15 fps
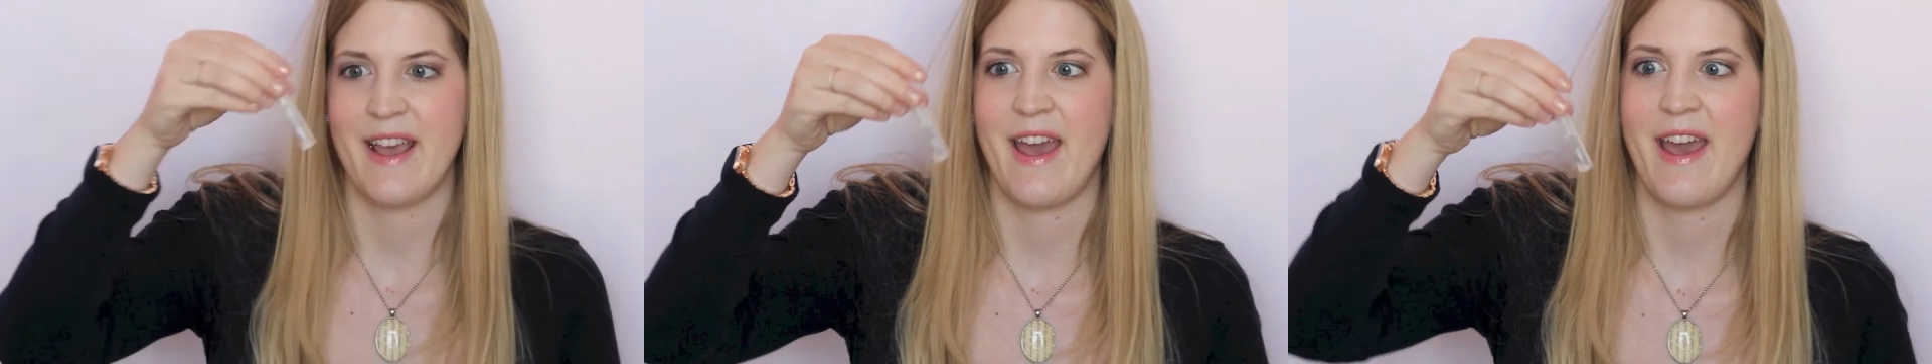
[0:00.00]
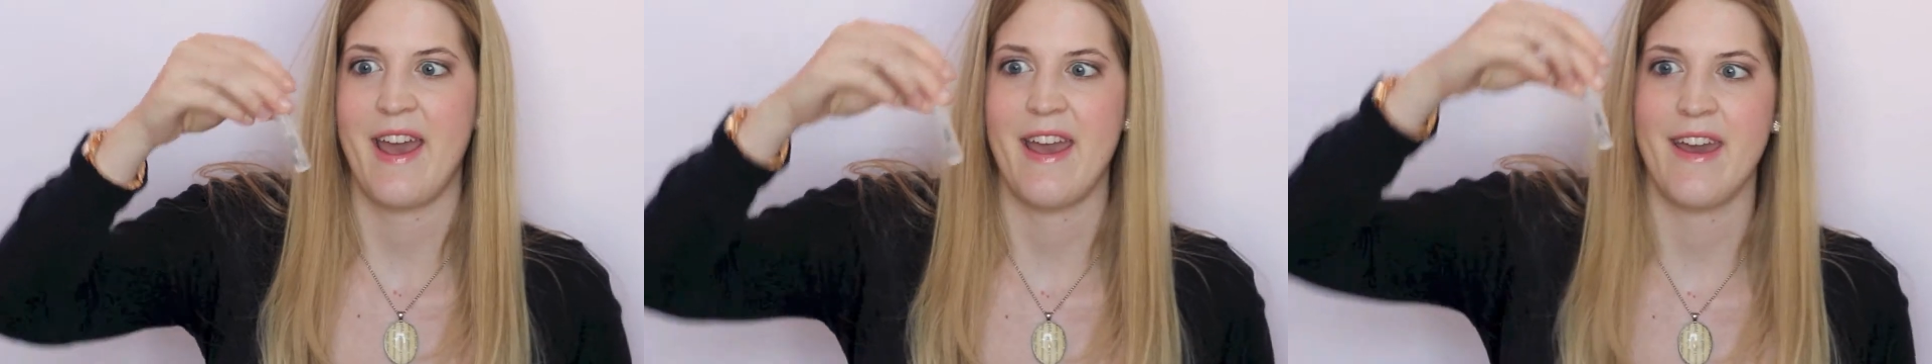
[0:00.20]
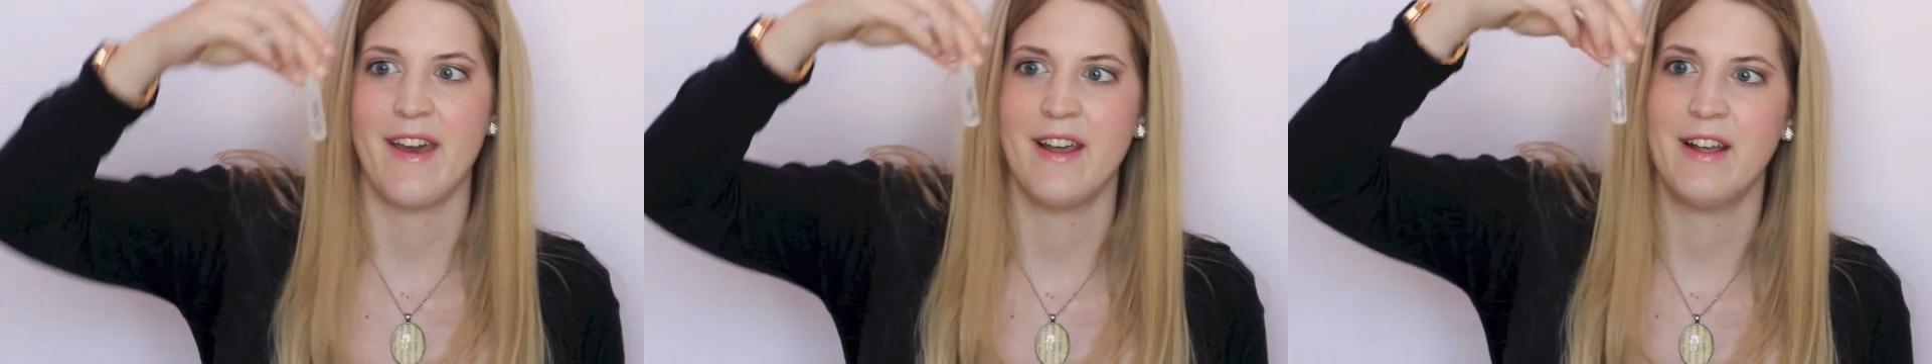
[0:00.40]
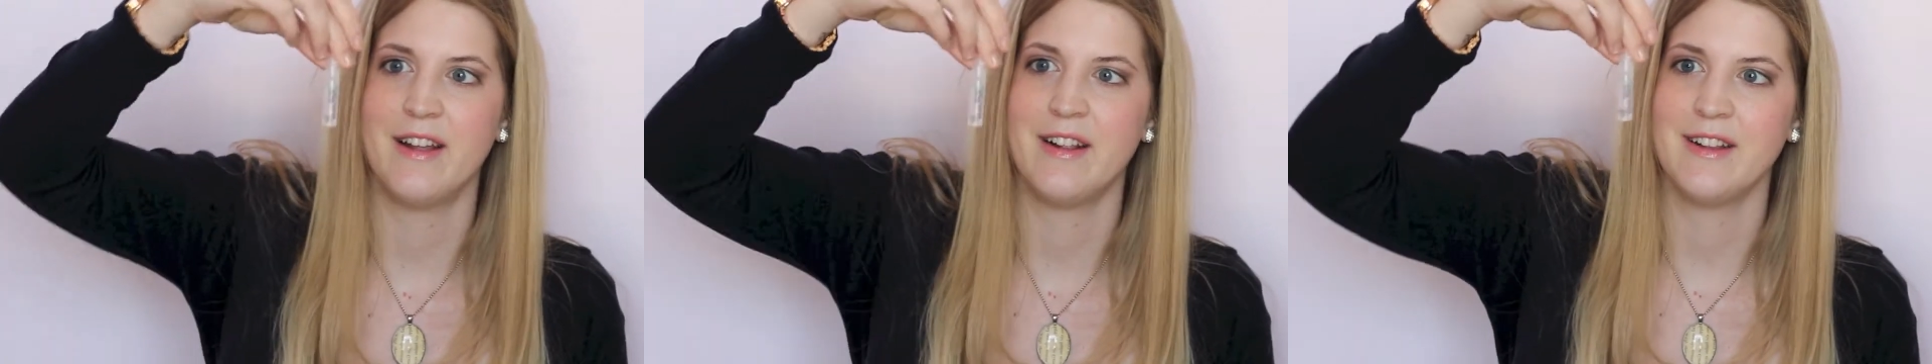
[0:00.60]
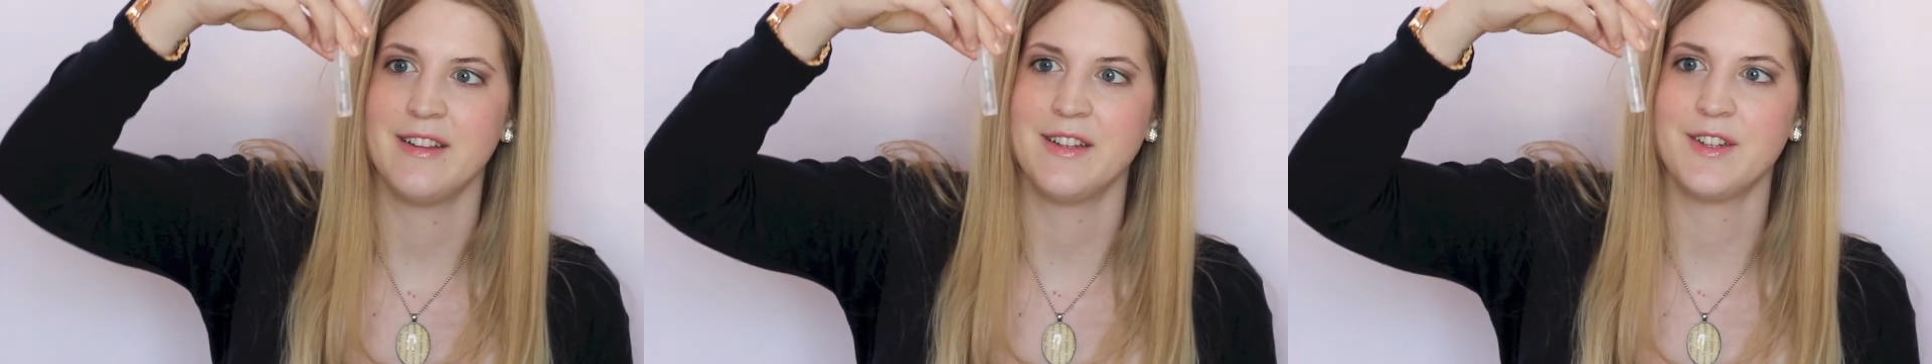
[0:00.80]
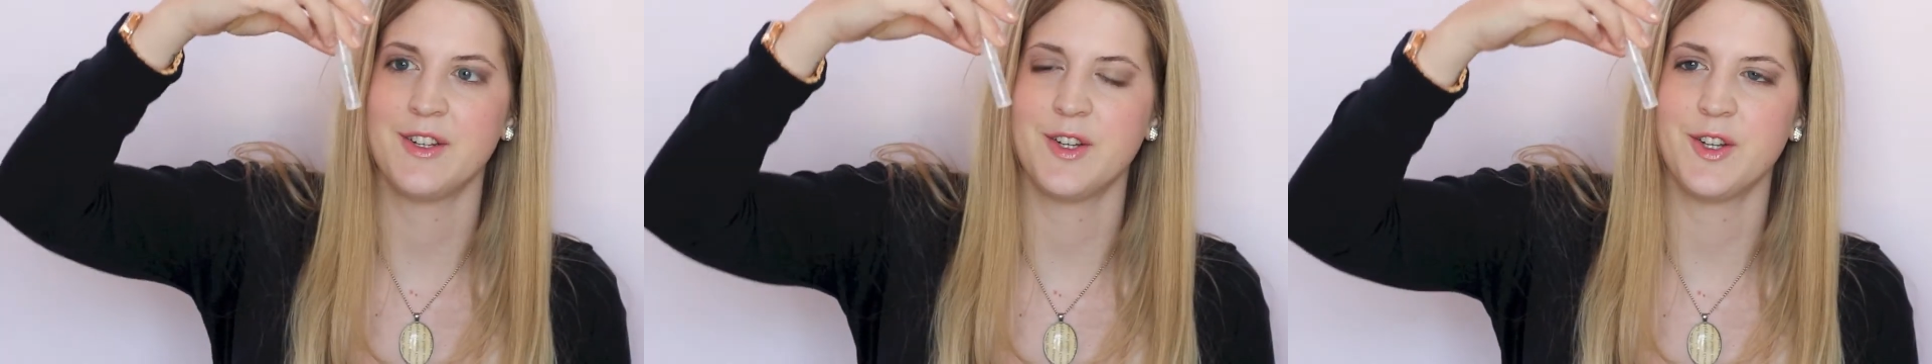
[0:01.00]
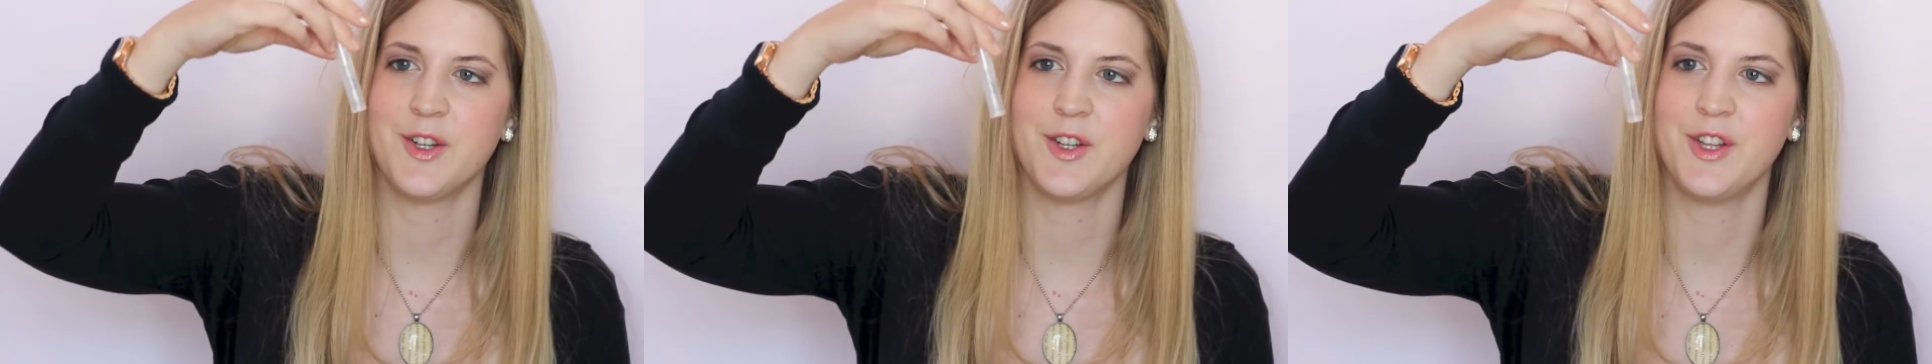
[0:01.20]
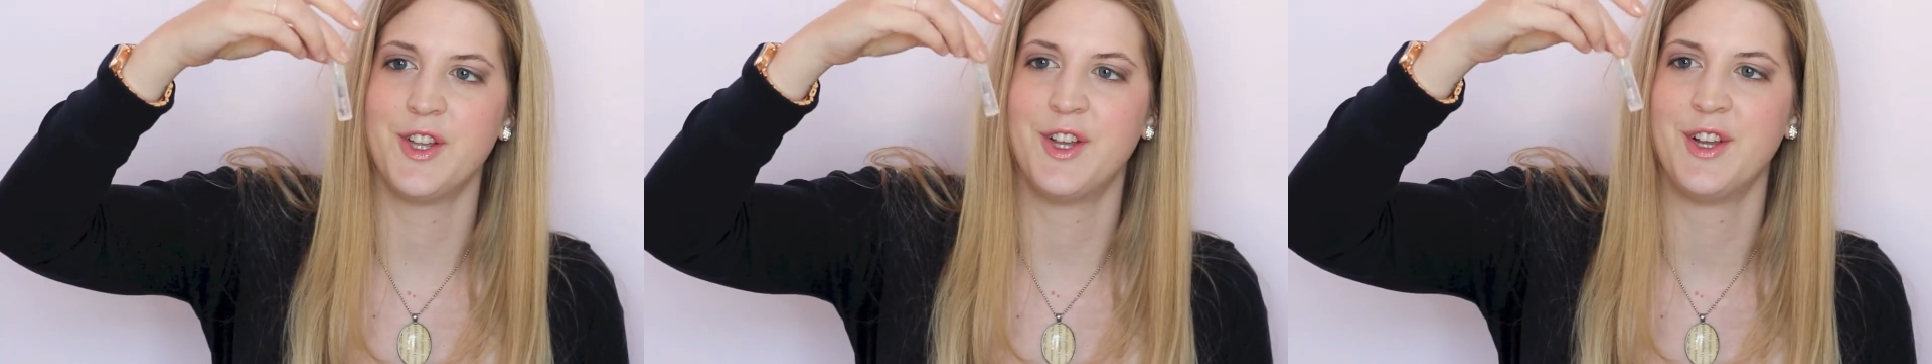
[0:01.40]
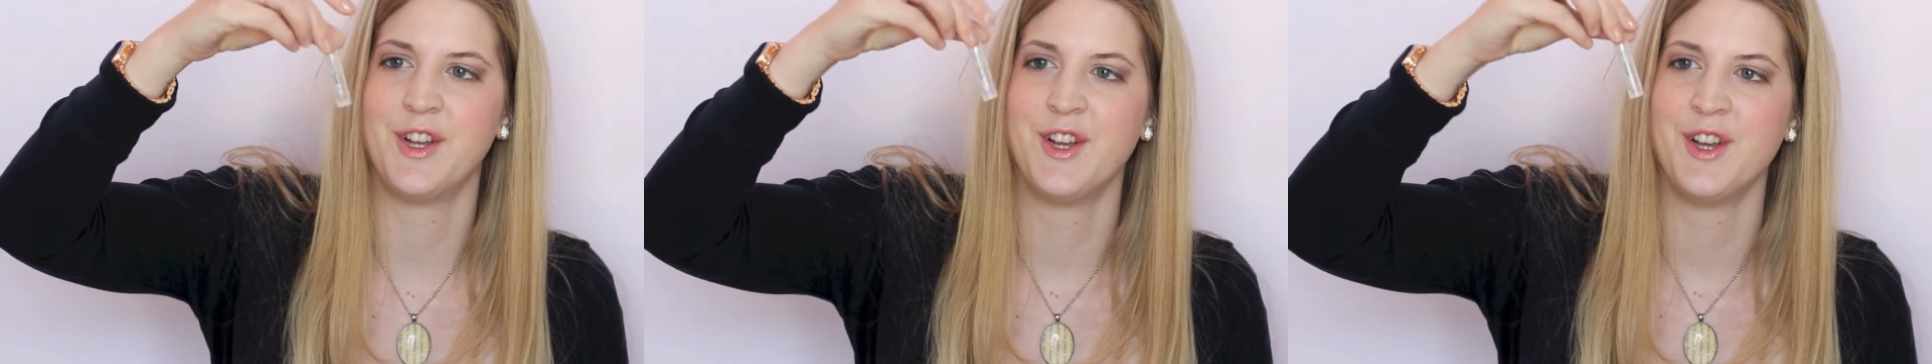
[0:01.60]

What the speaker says: a little